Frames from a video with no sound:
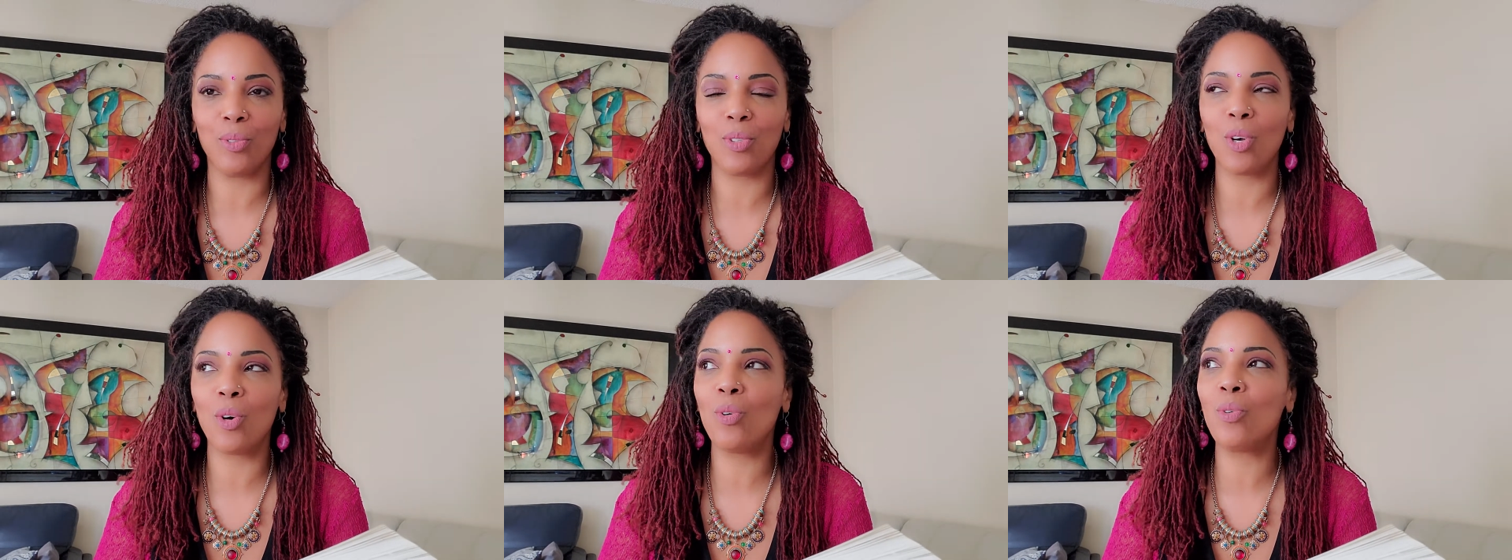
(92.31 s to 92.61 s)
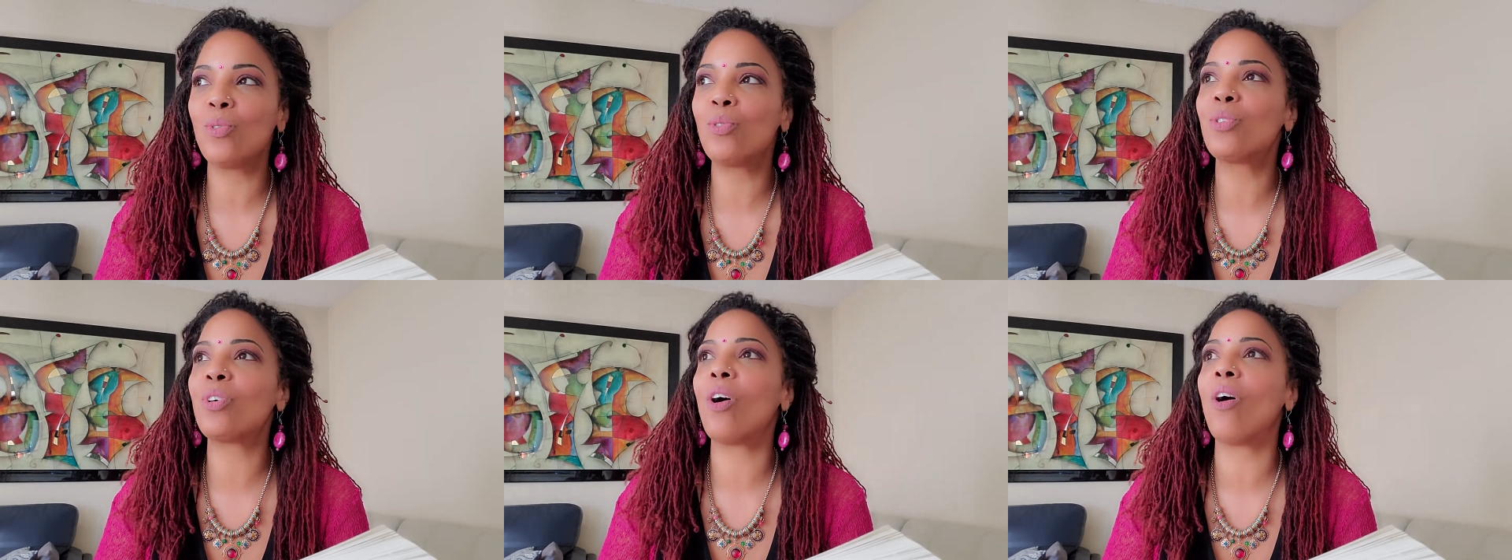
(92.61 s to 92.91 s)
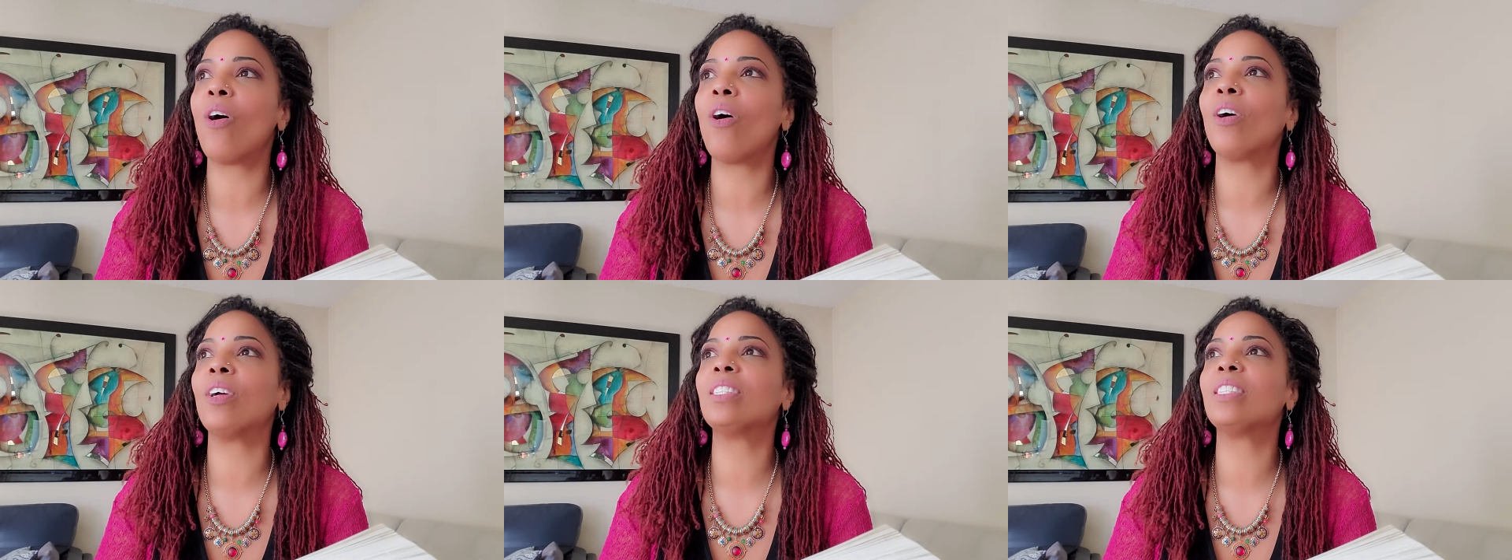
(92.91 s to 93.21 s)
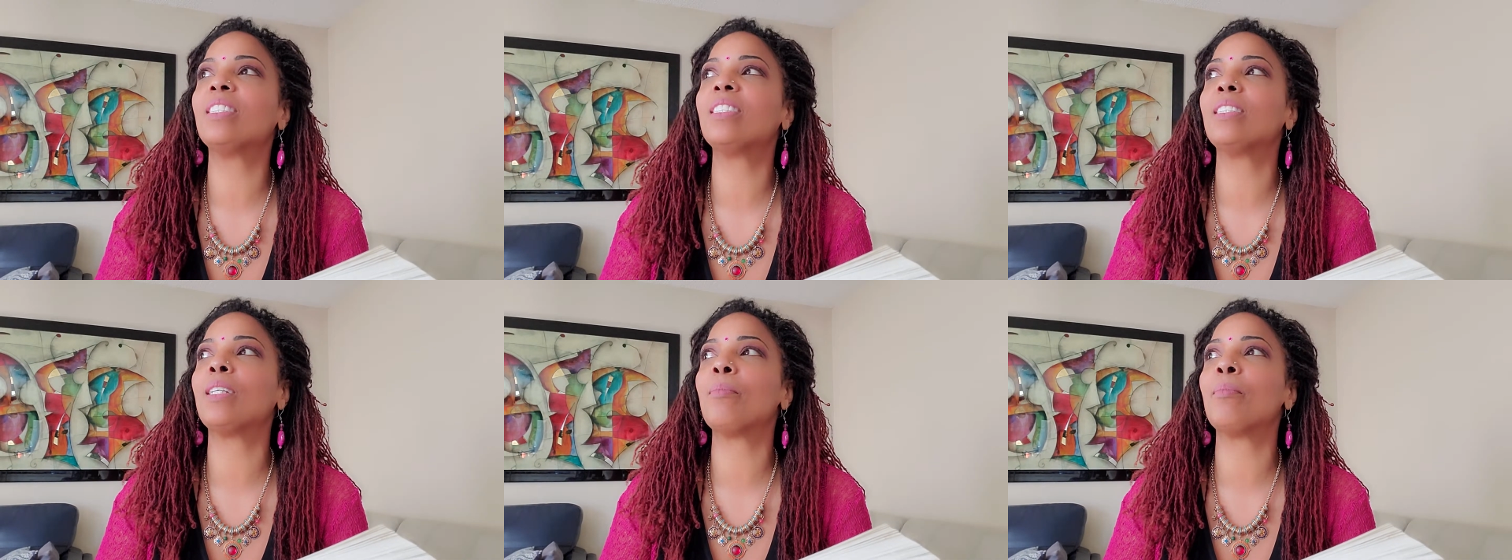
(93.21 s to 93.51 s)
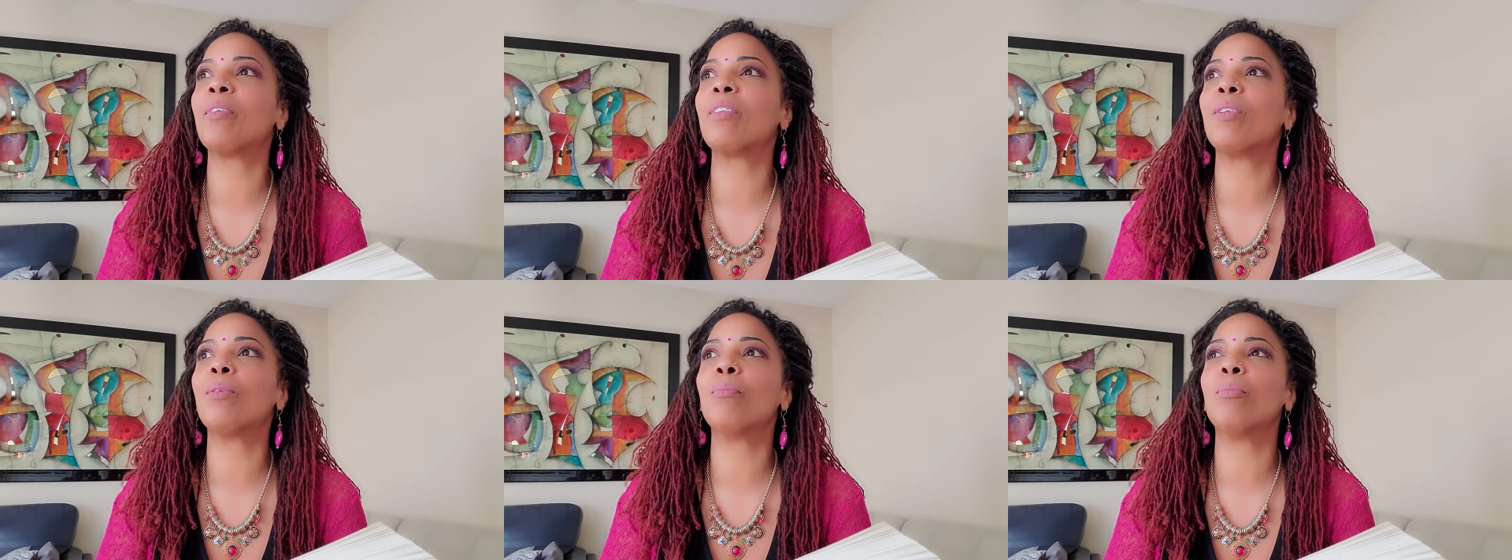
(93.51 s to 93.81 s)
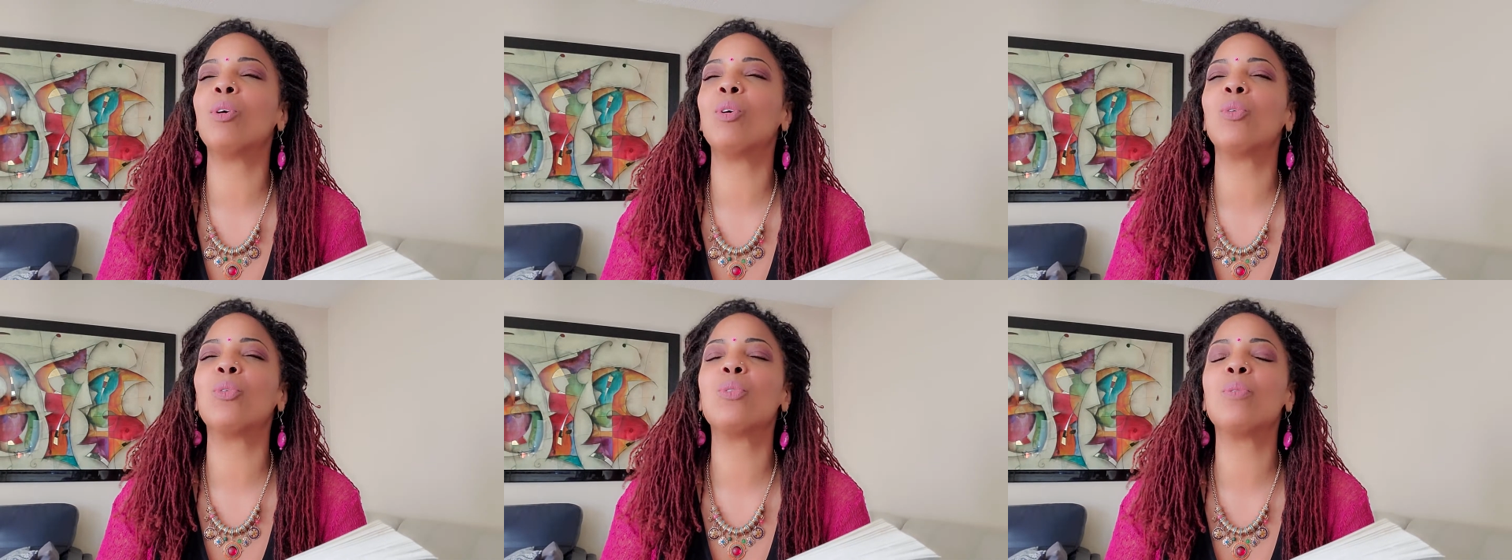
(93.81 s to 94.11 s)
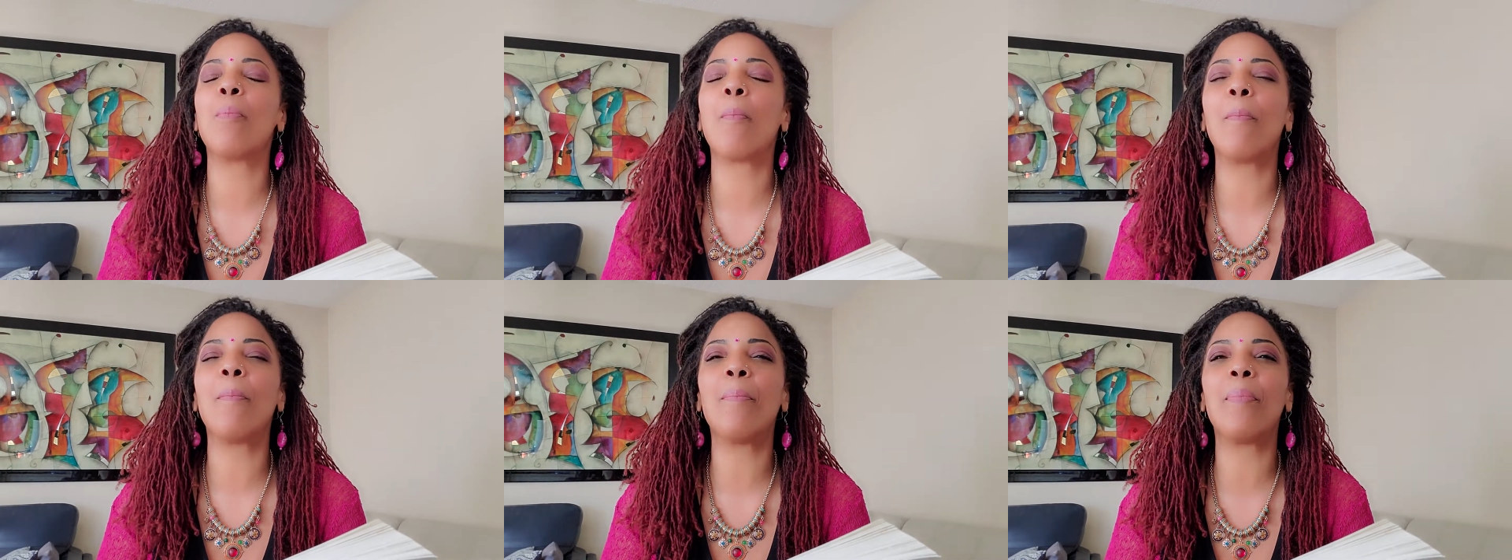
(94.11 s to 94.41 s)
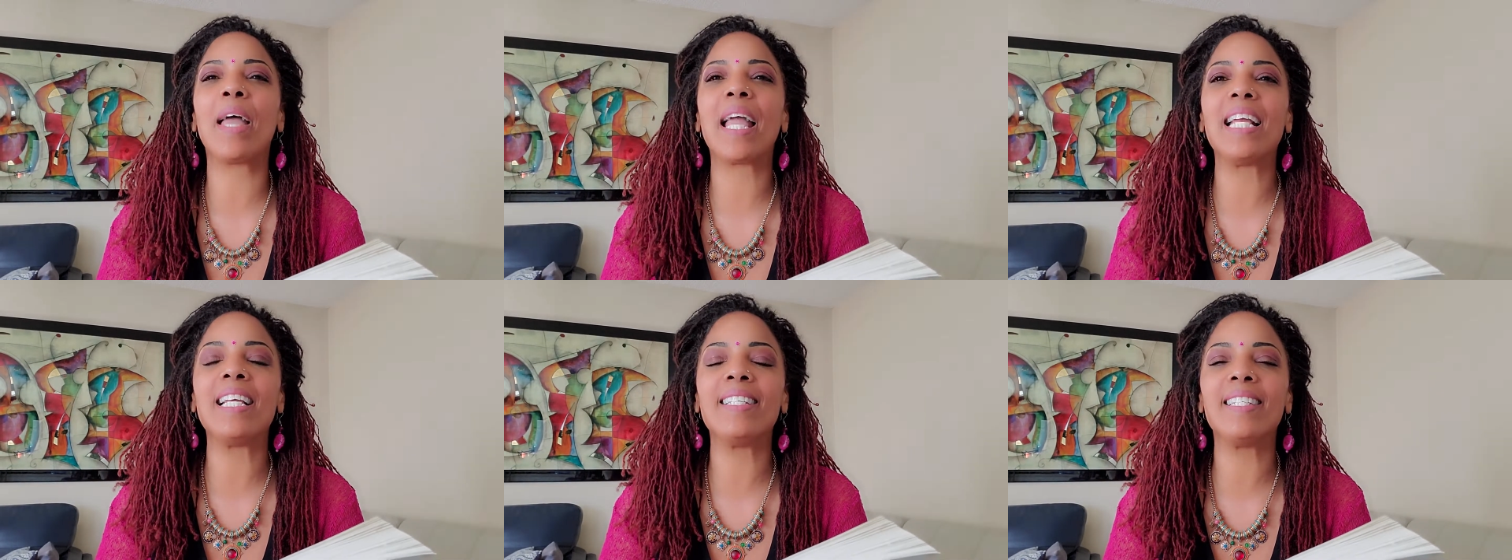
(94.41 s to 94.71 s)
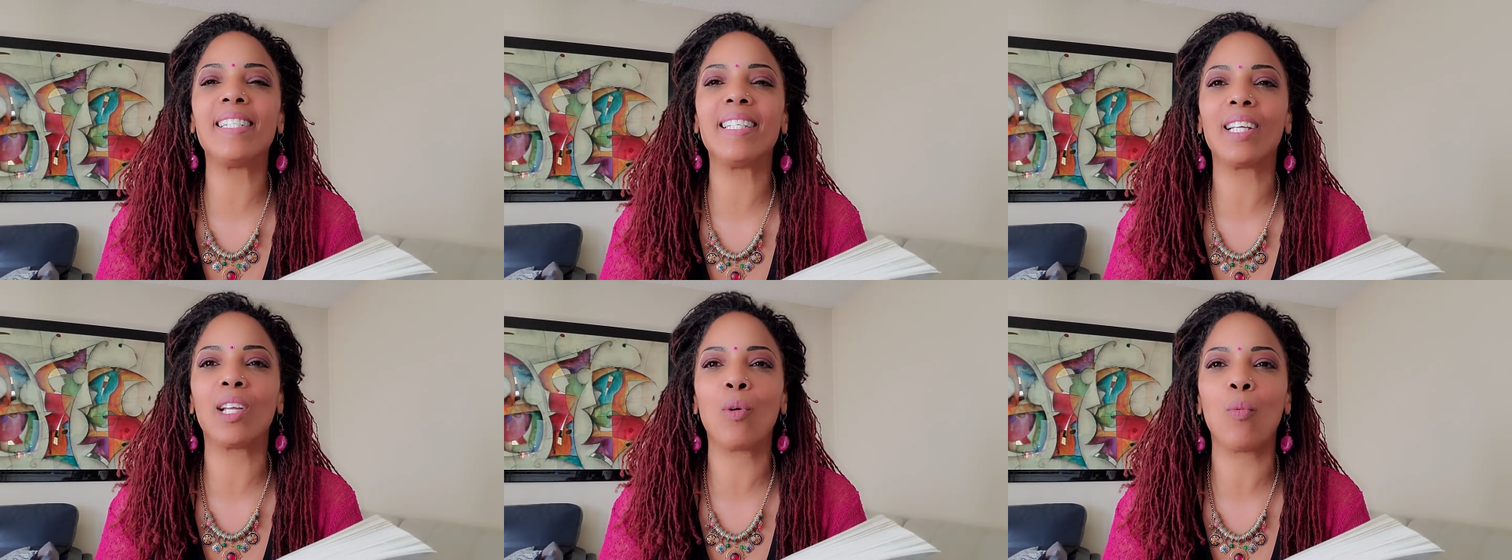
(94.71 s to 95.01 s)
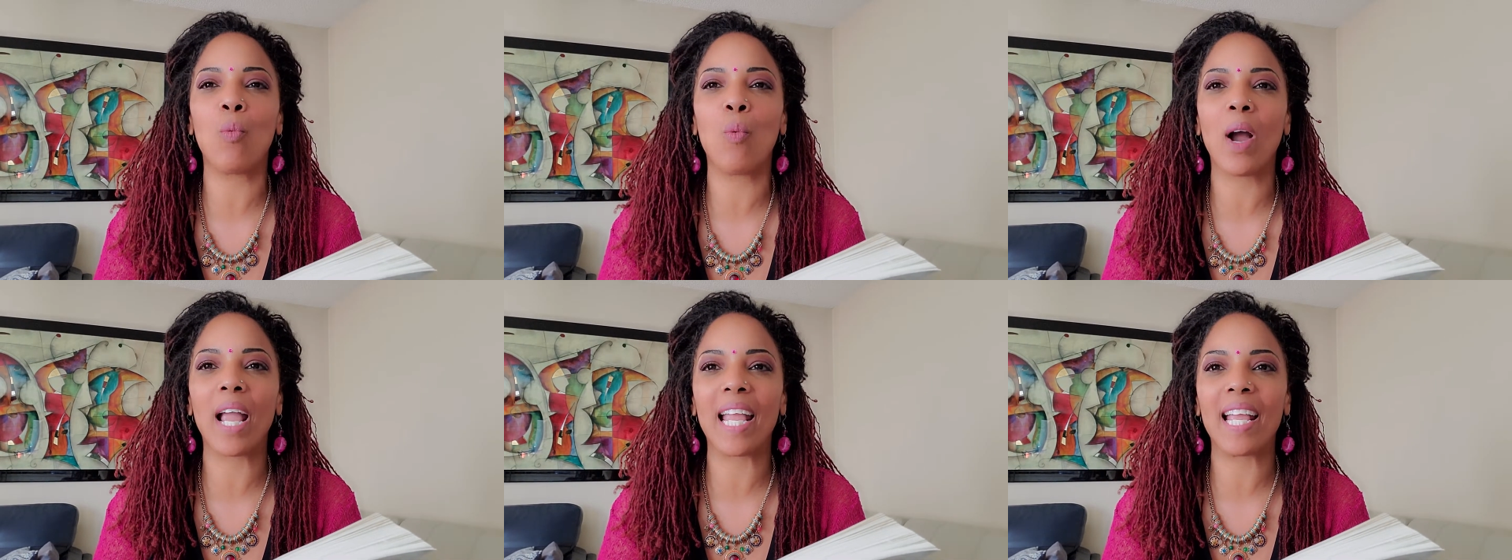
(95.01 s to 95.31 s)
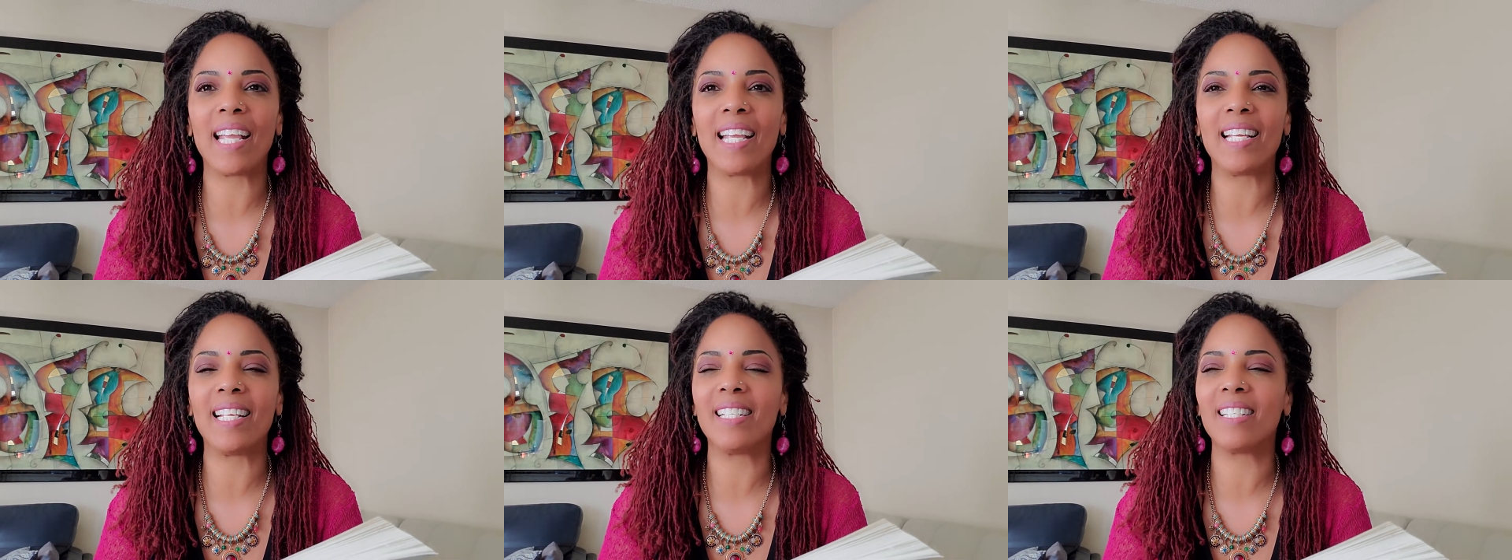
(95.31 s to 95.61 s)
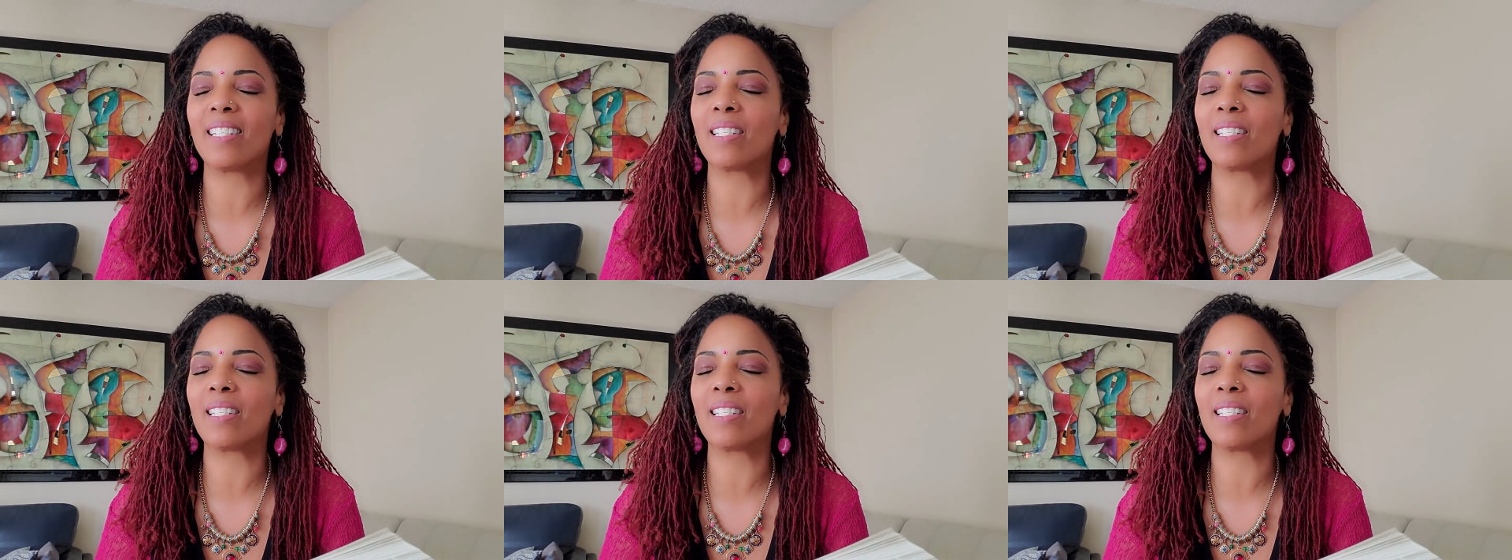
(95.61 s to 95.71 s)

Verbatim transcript: Those are some of the most basic ways,